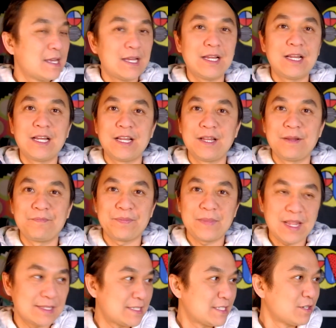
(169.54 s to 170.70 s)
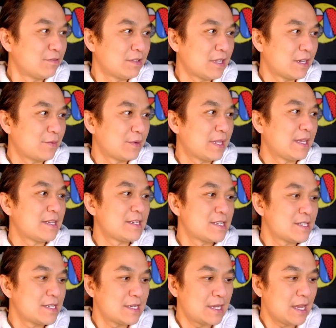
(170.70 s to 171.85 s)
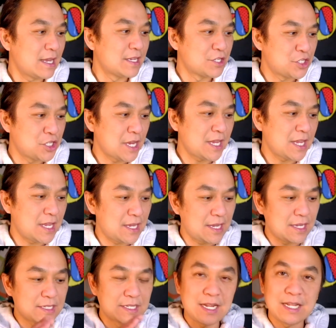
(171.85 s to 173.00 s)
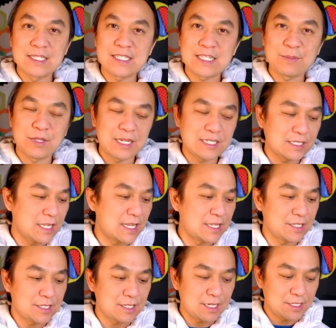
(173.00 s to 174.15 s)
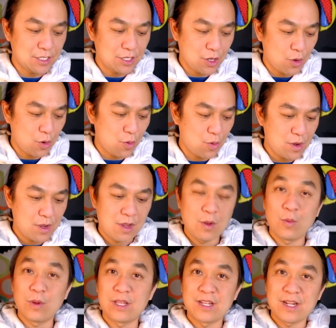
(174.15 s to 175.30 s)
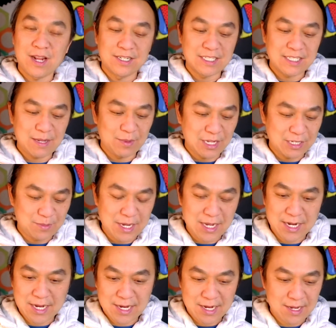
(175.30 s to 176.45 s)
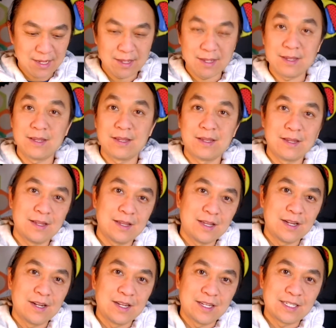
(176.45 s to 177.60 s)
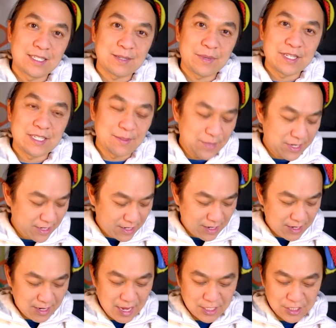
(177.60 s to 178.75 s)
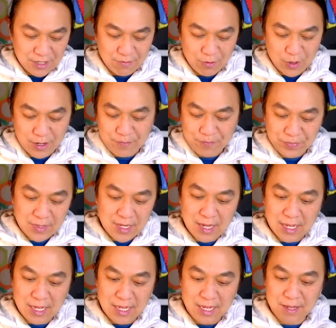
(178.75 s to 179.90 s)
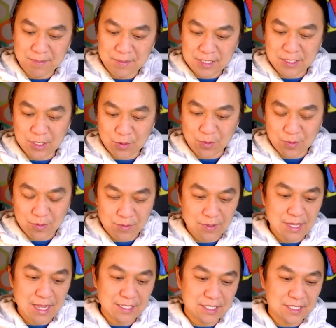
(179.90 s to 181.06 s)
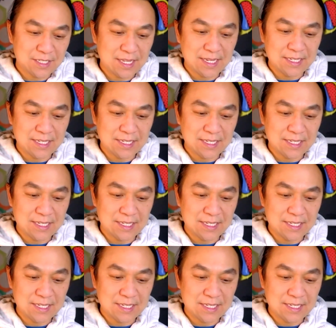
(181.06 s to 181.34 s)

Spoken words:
and still vlog with it. It is shaky. It's an unstabilized lens, and so with an unstabilized body, somebody send me an X-T4. So that's the